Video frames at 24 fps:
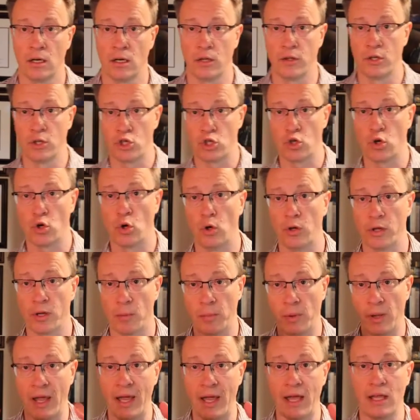the shoulder
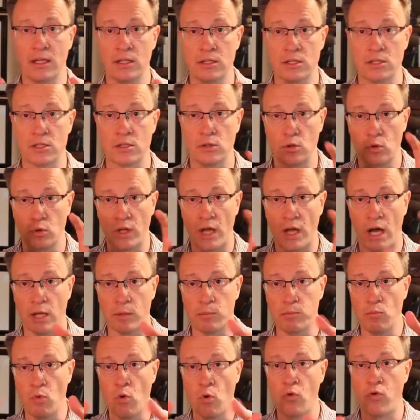blades do
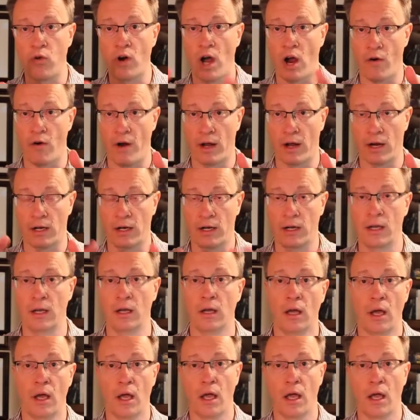not move correctly